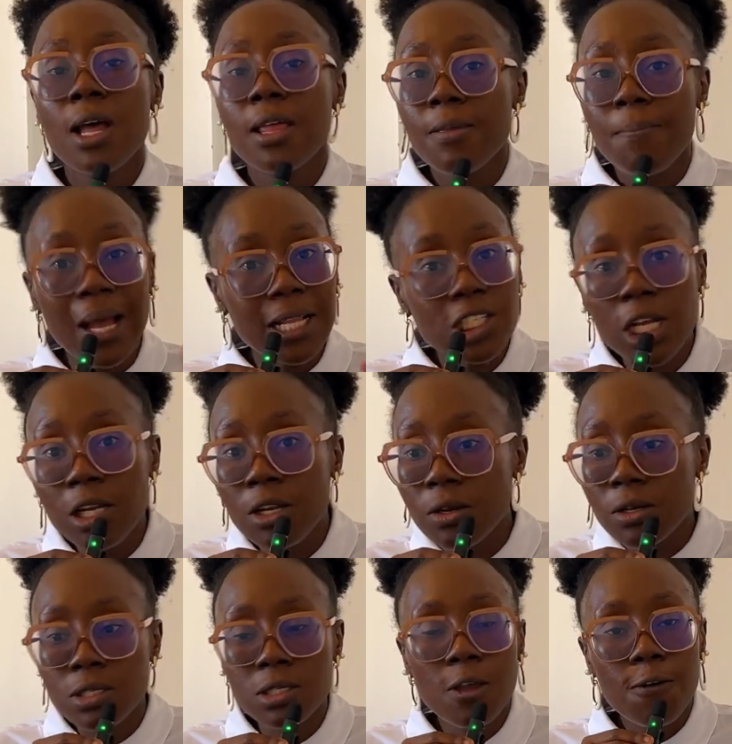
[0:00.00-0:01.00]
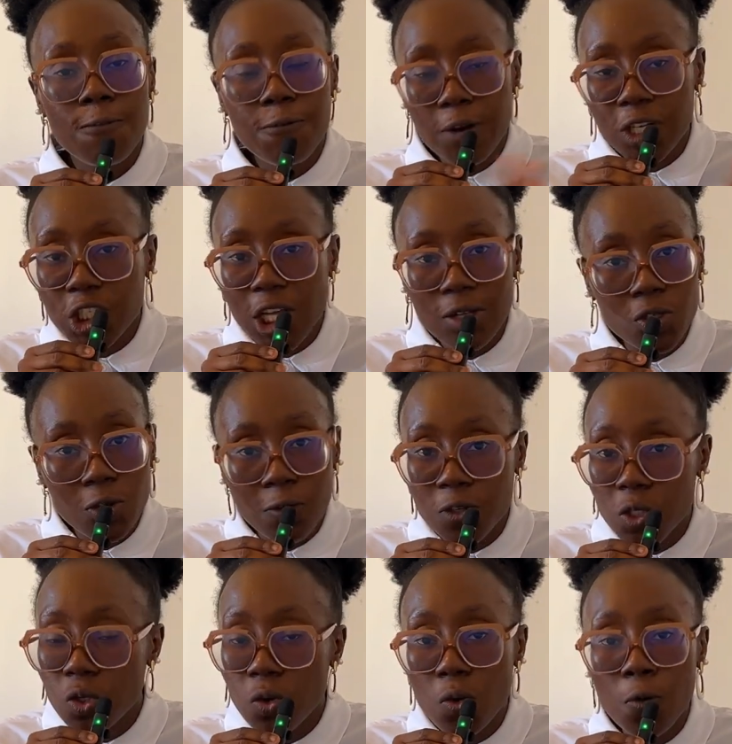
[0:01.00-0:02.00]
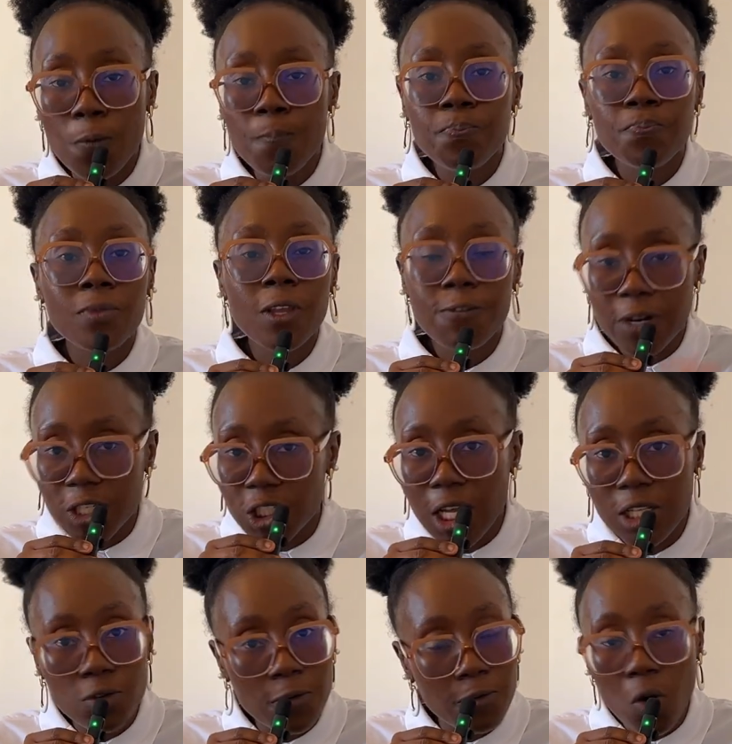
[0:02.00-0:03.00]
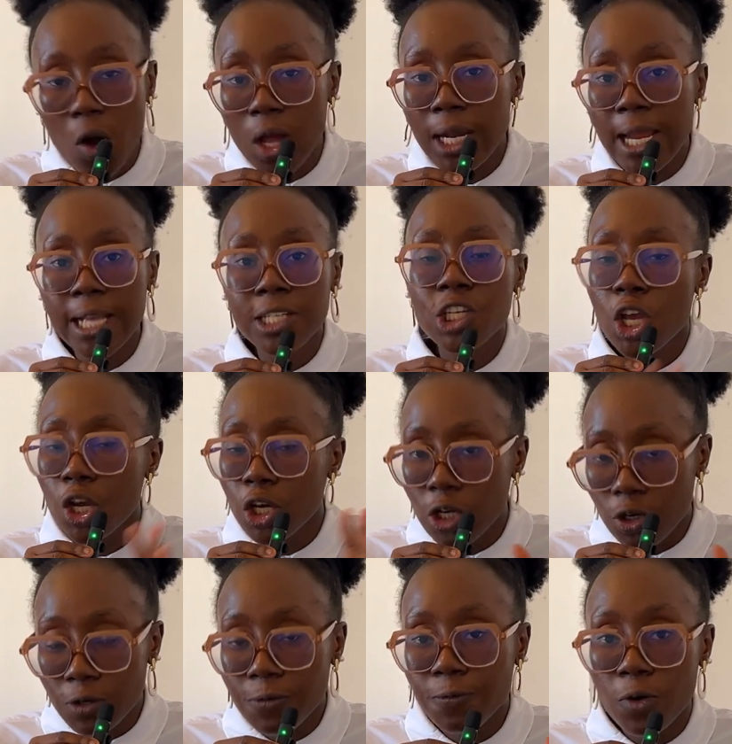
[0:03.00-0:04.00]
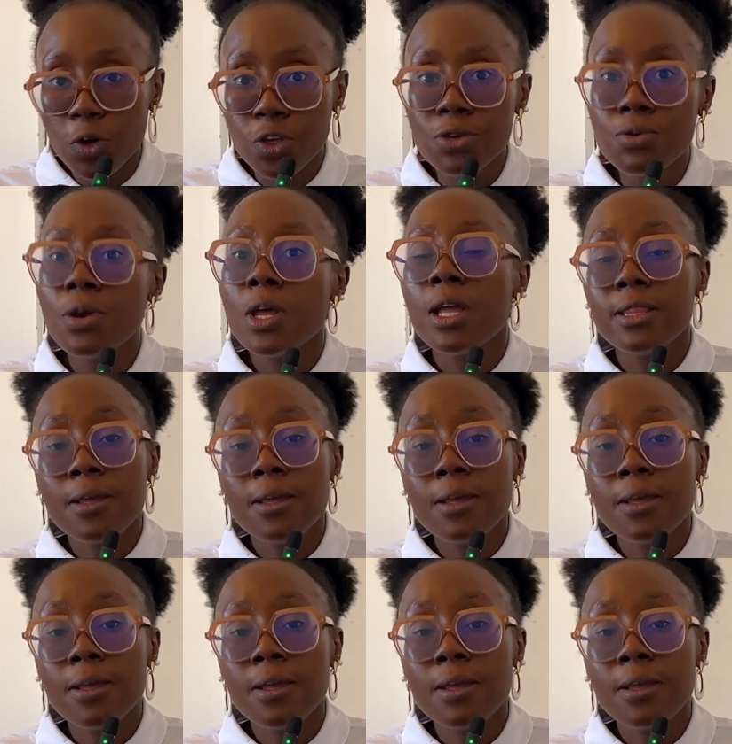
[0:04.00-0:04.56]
The bachelor's, fresh out of school, fresh out of college, good for you.